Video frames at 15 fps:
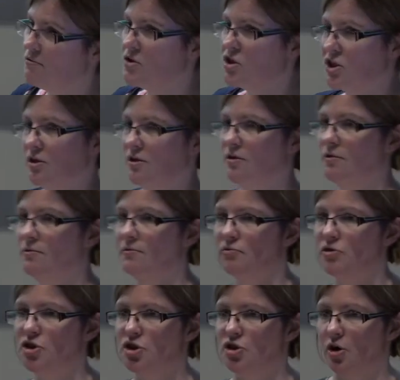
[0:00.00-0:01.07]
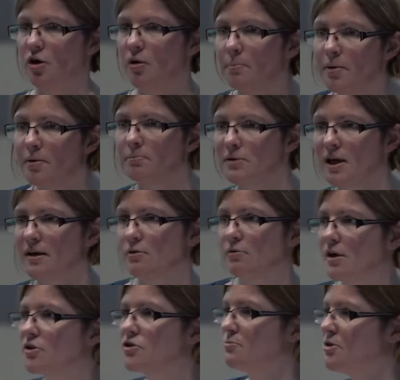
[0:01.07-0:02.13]
to the shop,
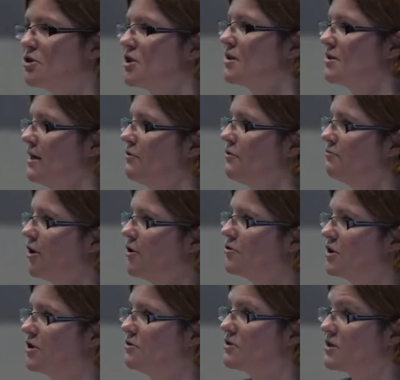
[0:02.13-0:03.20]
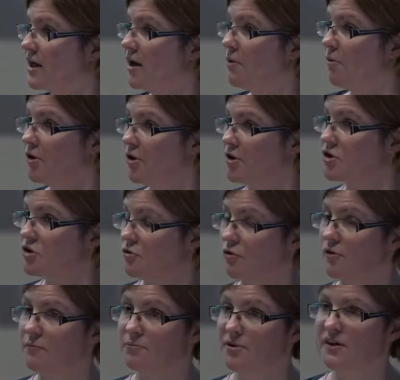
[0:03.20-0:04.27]
Blackwell's Music down the road, and you say, I want a score
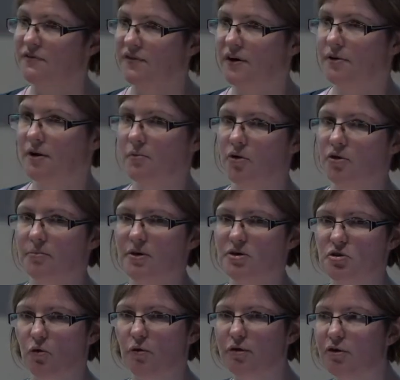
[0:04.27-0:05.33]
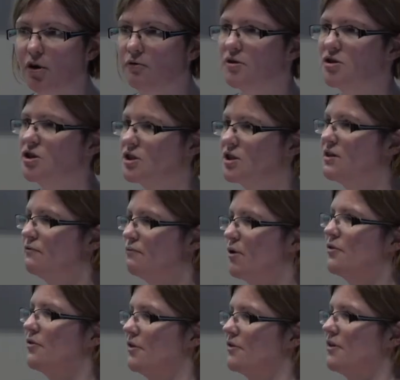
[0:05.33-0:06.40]
of Brigg and I want the most authoritative
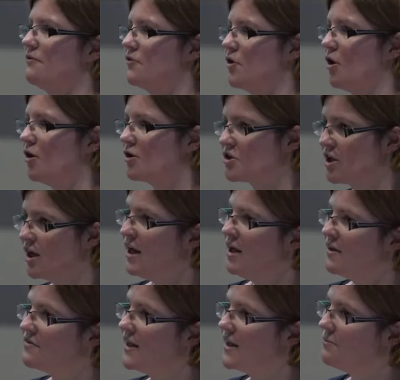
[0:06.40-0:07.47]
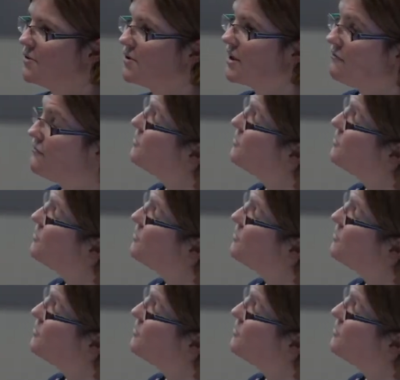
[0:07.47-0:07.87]
one that they've got, they will give